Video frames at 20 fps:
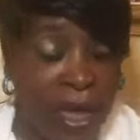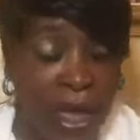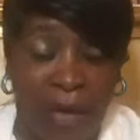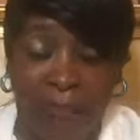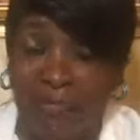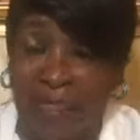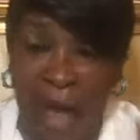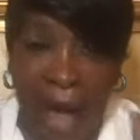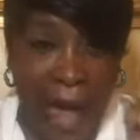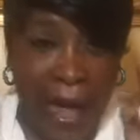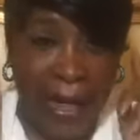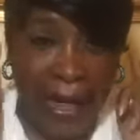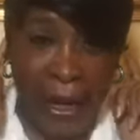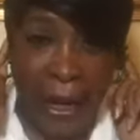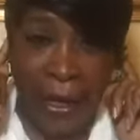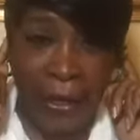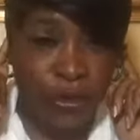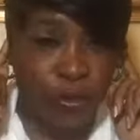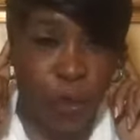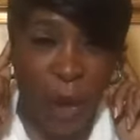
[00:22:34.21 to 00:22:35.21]
If the
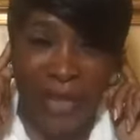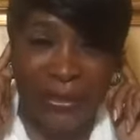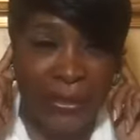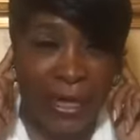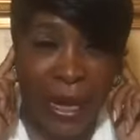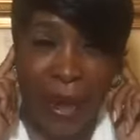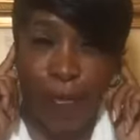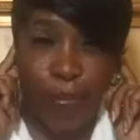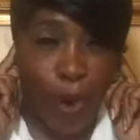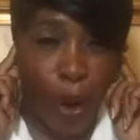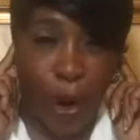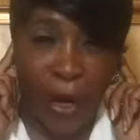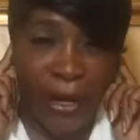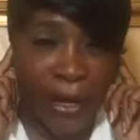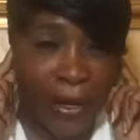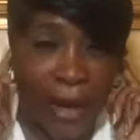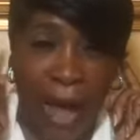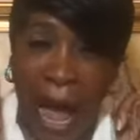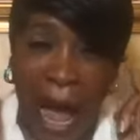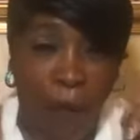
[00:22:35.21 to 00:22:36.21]
ears wasn't
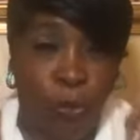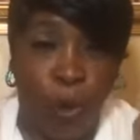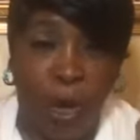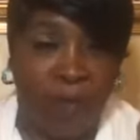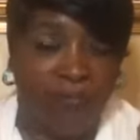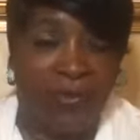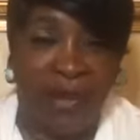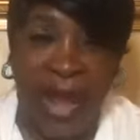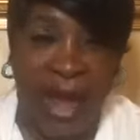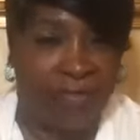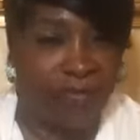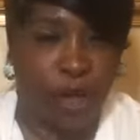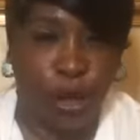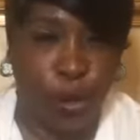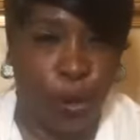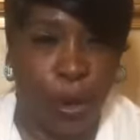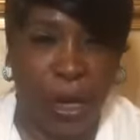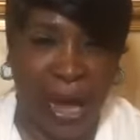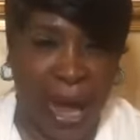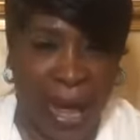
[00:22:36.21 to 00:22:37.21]
important, God would have never
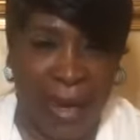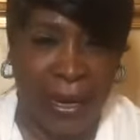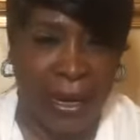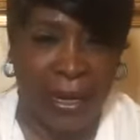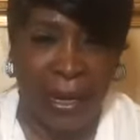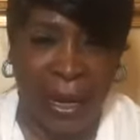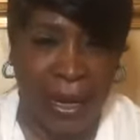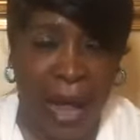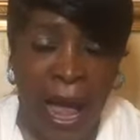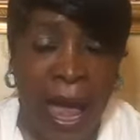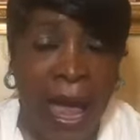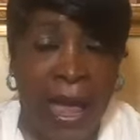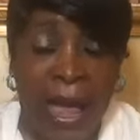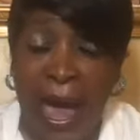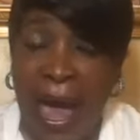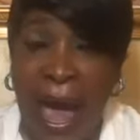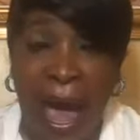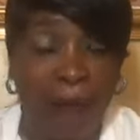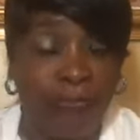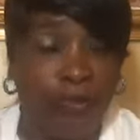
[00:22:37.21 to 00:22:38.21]
created it.
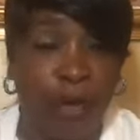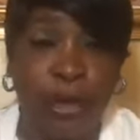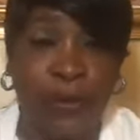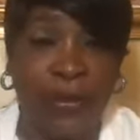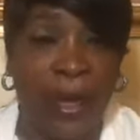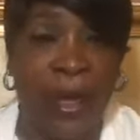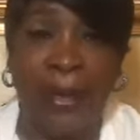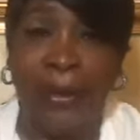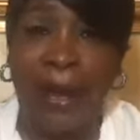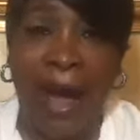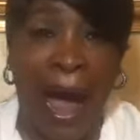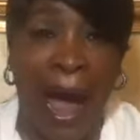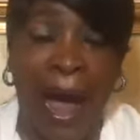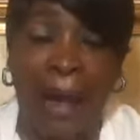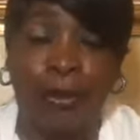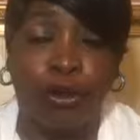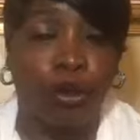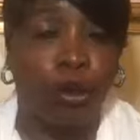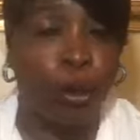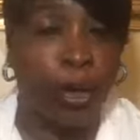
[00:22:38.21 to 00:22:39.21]
Everything
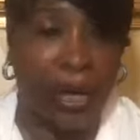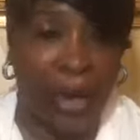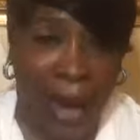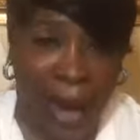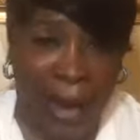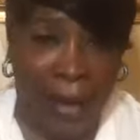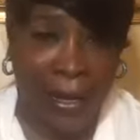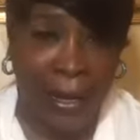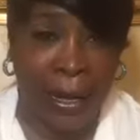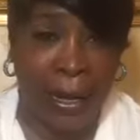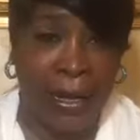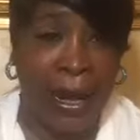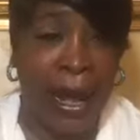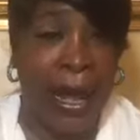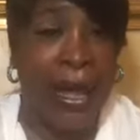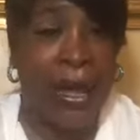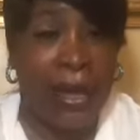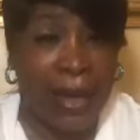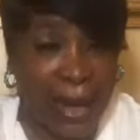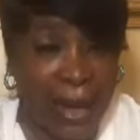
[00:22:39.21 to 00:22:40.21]
God created
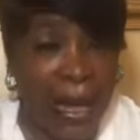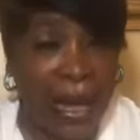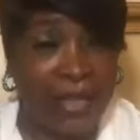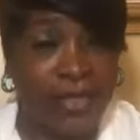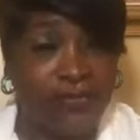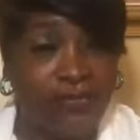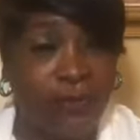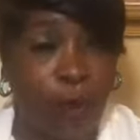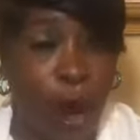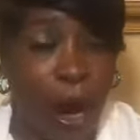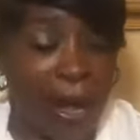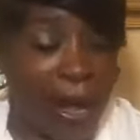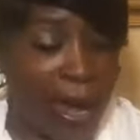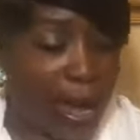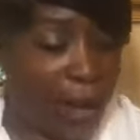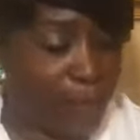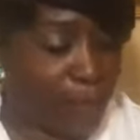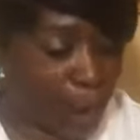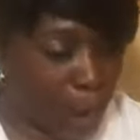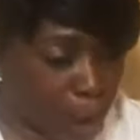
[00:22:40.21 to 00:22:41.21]
it's for
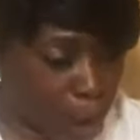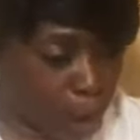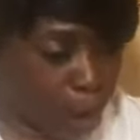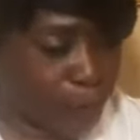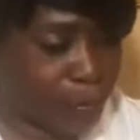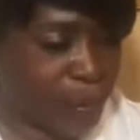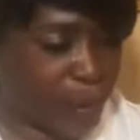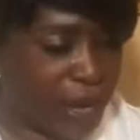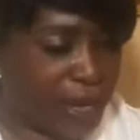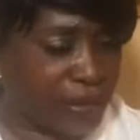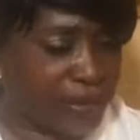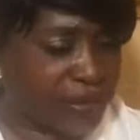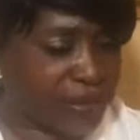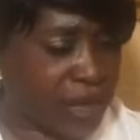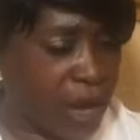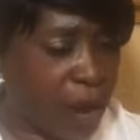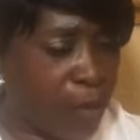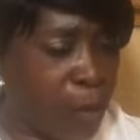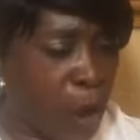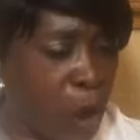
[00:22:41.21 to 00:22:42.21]
a purpose.
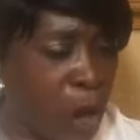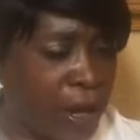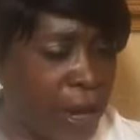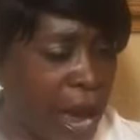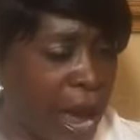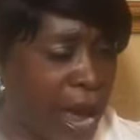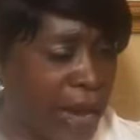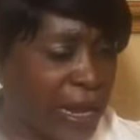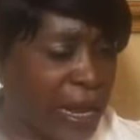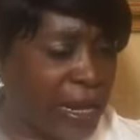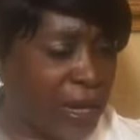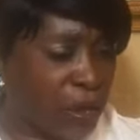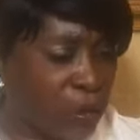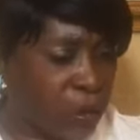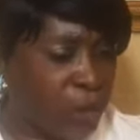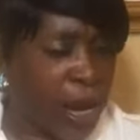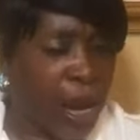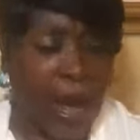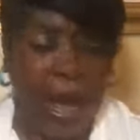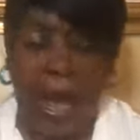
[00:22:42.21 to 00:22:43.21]
Come on.
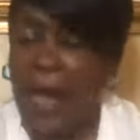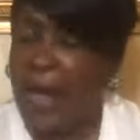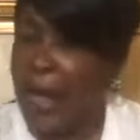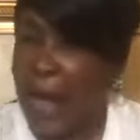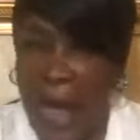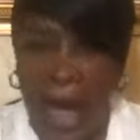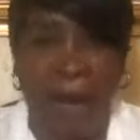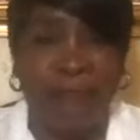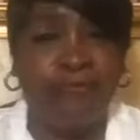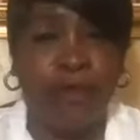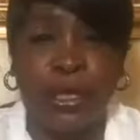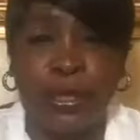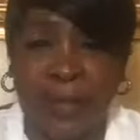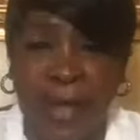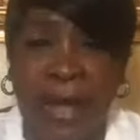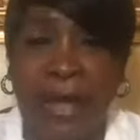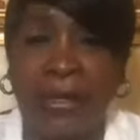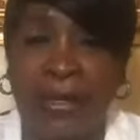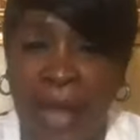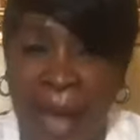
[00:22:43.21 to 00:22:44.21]
Hallelujah.
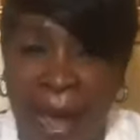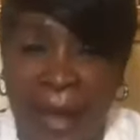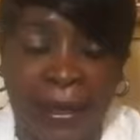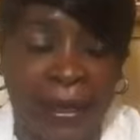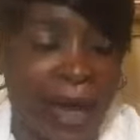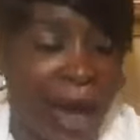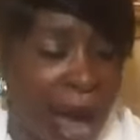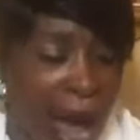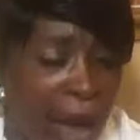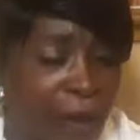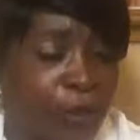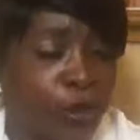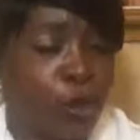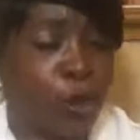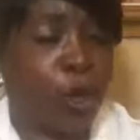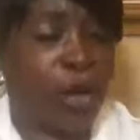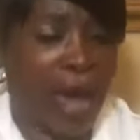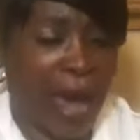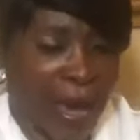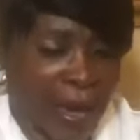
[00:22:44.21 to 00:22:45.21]
Everything that God
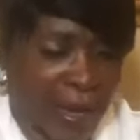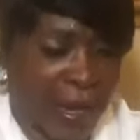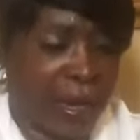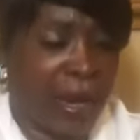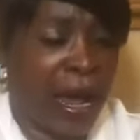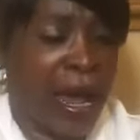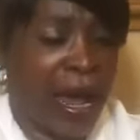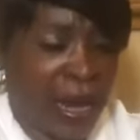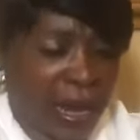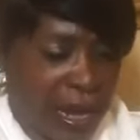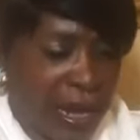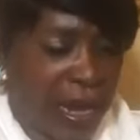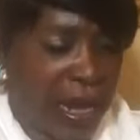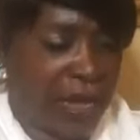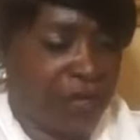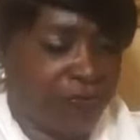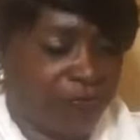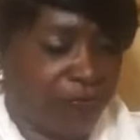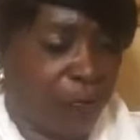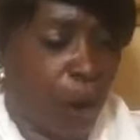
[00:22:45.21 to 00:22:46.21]
created
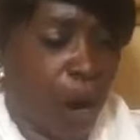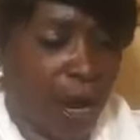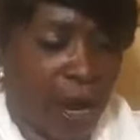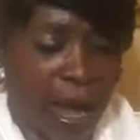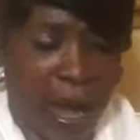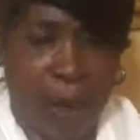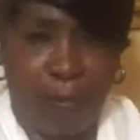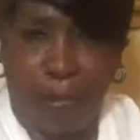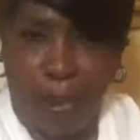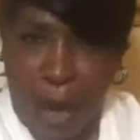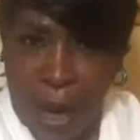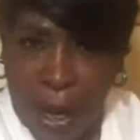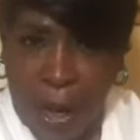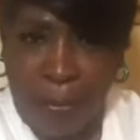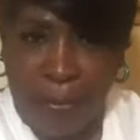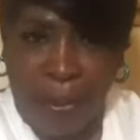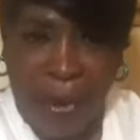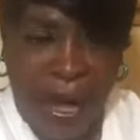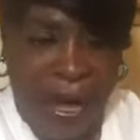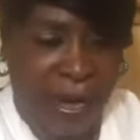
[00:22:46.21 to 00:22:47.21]
is for a
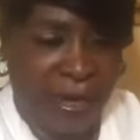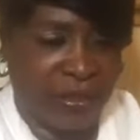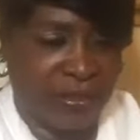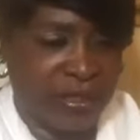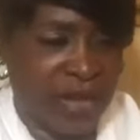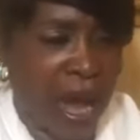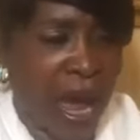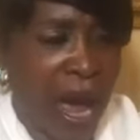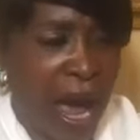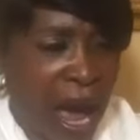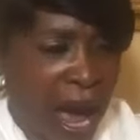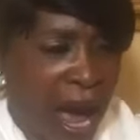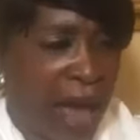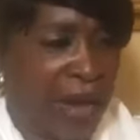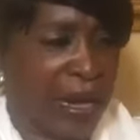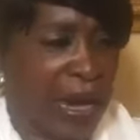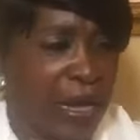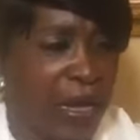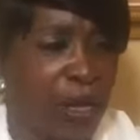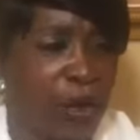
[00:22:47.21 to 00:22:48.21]
purpose.
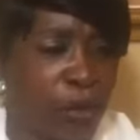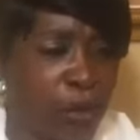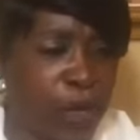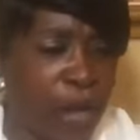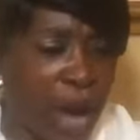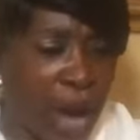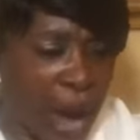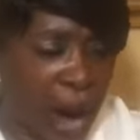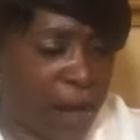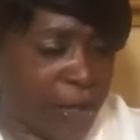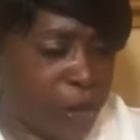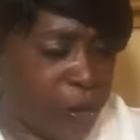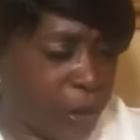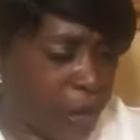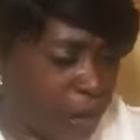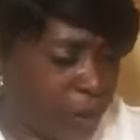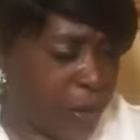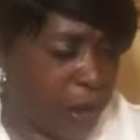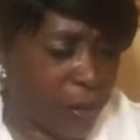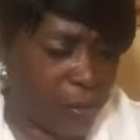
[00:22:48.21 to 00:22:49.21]
Hallelujah. Are you
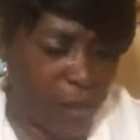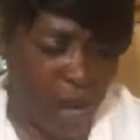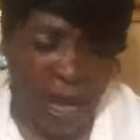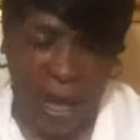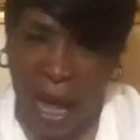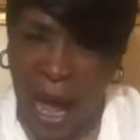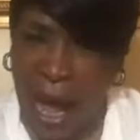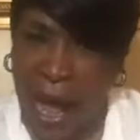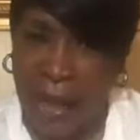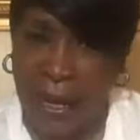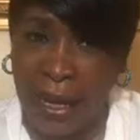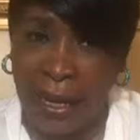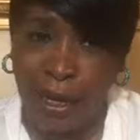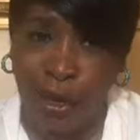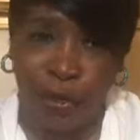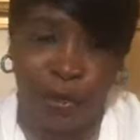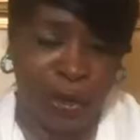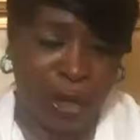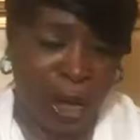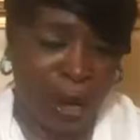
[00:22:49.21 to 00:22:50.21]
hearing me?
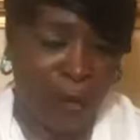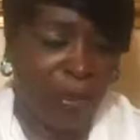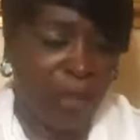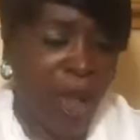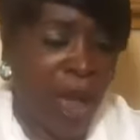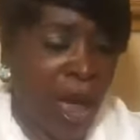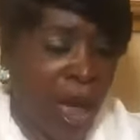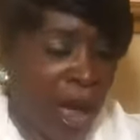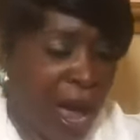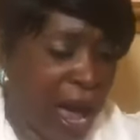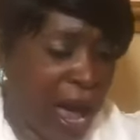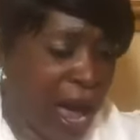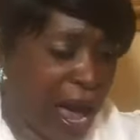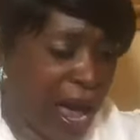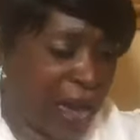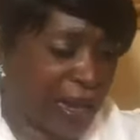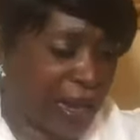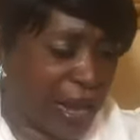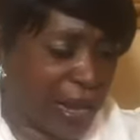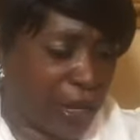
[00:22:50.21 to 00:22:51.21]
Hallelujah.
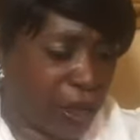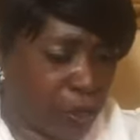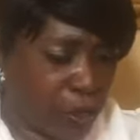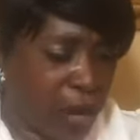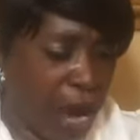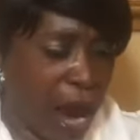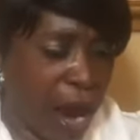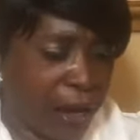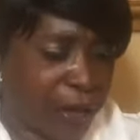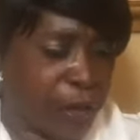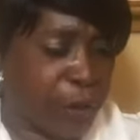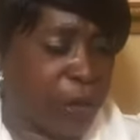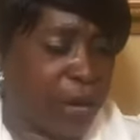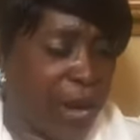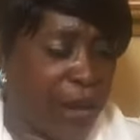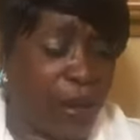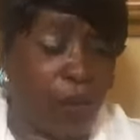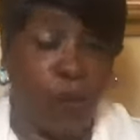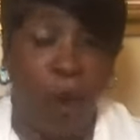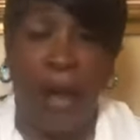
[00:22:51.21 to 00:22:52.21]
Hallelujah. Are you
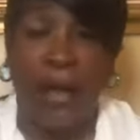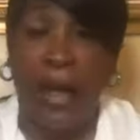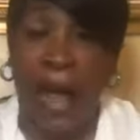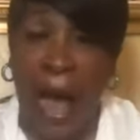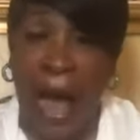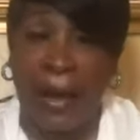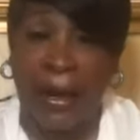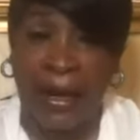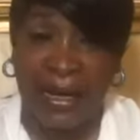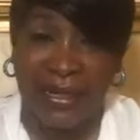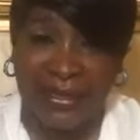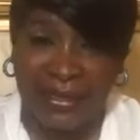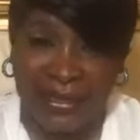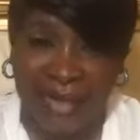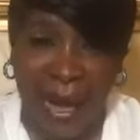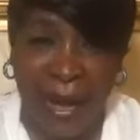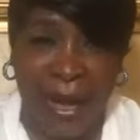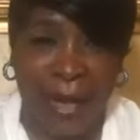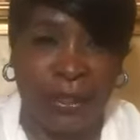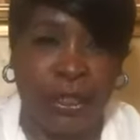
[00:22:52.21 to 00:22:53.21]
getting what God is
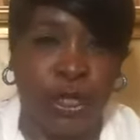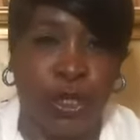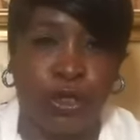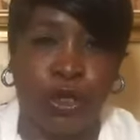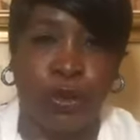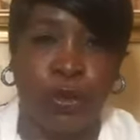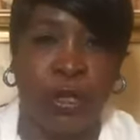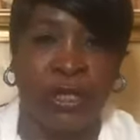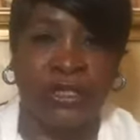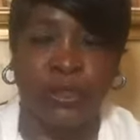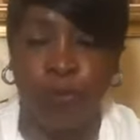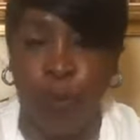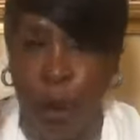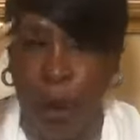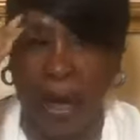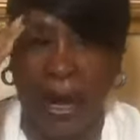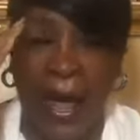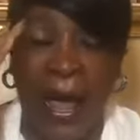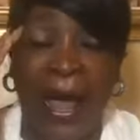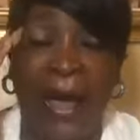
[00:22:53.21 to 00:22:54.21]
saying to you this
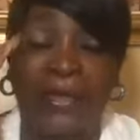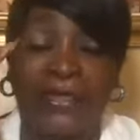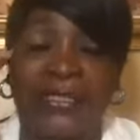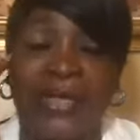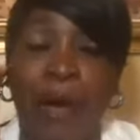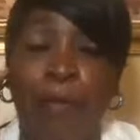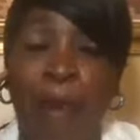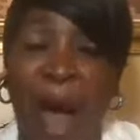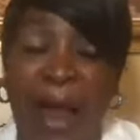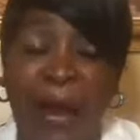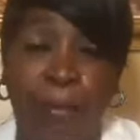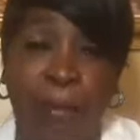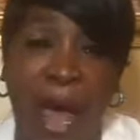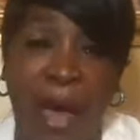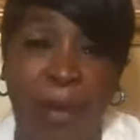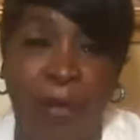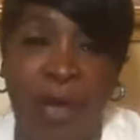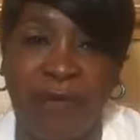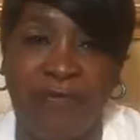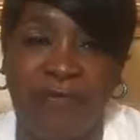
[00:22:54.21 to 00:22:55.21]
morning? Somebody
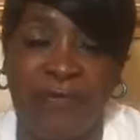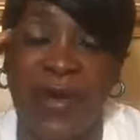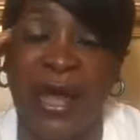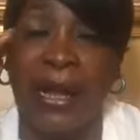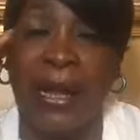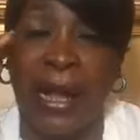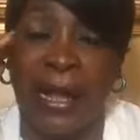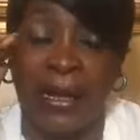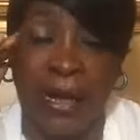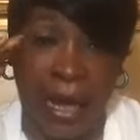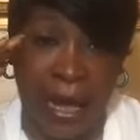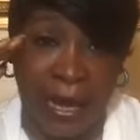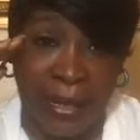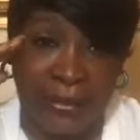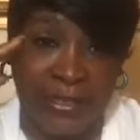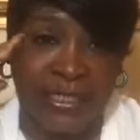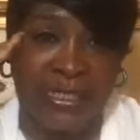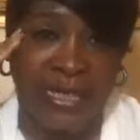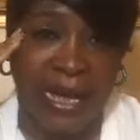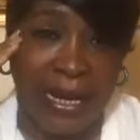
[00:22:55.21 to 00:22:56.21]
may be feeling
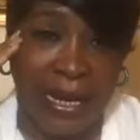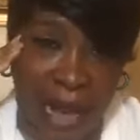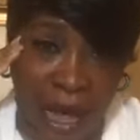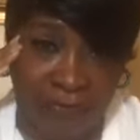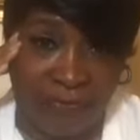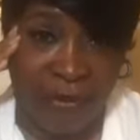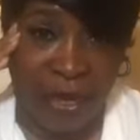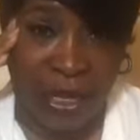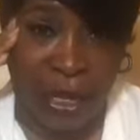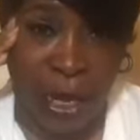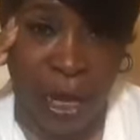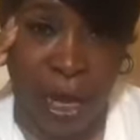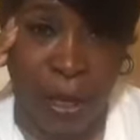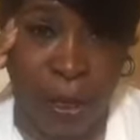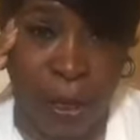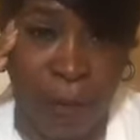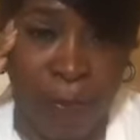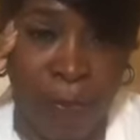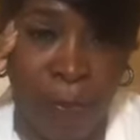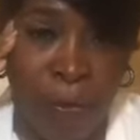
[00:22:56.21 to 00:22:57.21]
insignificant.